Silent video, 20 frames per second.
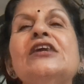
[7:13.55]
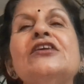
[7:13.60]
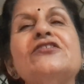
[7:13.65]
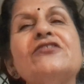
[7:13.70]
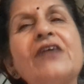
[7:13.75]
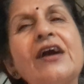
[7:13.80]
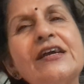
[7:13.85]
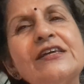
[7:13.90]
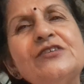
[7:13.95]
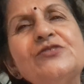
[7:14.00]

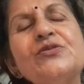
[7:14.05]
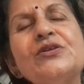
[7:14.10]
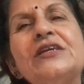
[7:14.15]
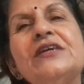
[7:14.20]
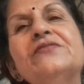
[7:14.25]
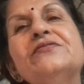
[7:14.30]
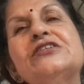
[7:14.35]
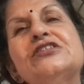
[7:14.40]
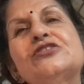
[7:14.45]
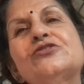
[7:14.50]
Try to
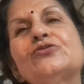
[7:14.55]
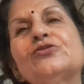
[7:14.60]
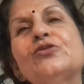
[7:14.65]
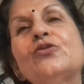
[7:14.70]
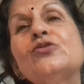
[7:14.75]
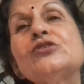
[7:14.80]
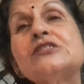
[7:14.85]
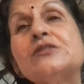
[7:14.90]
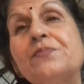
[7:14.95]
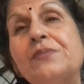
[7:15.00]
give it to
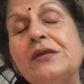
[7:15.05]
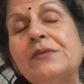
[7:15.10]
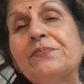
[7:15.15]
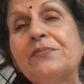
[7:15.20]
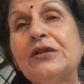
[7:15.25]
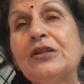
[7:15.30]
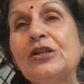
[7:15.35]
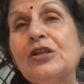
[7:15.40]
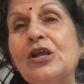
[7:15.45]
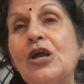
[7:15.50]
those
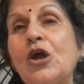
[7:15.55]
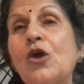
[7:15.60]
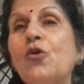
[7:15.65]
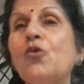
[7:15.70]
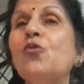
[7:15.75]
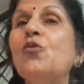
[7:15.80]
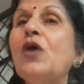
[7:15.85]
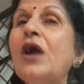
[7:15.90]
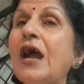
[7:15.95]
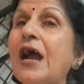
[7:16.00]
people
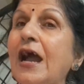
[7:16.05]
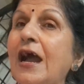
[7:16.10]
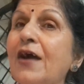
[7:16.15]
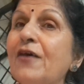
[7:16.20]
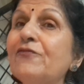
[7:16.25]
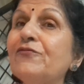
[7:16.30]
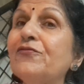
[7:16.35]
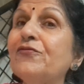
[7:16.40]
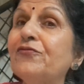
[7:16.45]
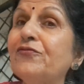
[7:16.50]
who
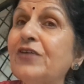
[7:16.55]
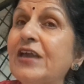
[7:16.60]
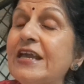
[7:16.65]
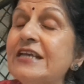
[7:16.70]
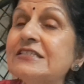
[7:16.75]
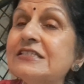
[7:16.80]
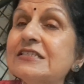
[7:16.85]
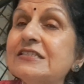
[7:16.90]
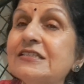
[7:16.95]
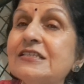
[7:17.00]
have
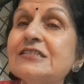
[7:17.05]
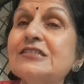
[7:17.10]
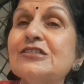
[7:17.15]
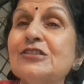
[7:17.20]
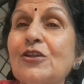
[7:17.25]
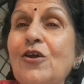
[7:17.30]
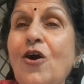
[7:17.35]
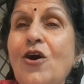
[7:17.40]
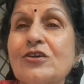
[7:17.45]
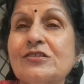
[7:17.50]
faced this
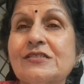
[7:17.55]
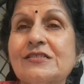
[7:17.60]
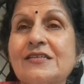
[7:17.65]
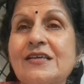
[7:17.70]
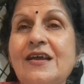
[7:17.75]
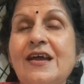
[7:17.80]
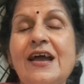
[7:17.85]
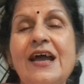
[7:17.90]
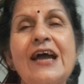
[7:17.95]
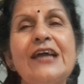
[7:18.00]
loss,
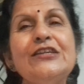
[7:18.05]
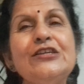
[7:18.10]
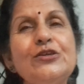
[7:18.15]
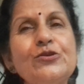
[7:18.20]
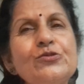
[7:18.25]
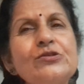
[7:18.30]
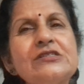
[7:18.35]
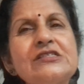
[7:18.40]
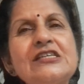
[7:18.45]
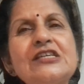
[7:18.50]
and
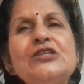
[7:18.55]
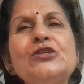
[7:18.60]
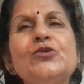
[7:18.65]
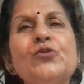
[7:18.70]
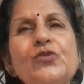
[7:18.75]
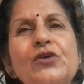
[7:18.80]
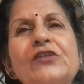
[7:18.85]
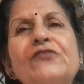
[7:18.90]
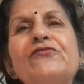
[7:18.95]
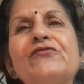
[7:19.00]
you see, you
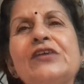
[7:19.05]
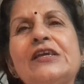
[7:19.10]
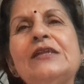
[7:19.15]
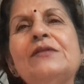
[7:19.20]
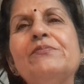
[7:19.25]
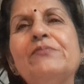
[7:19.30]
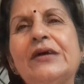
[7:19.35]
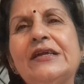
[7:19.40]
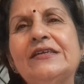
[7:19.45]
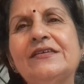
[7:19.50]
will feel
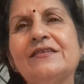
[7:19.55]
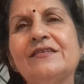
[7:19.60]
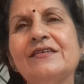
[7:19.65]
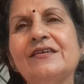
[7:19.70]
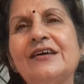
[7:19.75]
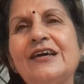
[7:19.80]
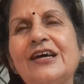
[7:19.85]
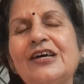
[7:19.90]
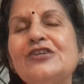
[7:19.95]
better.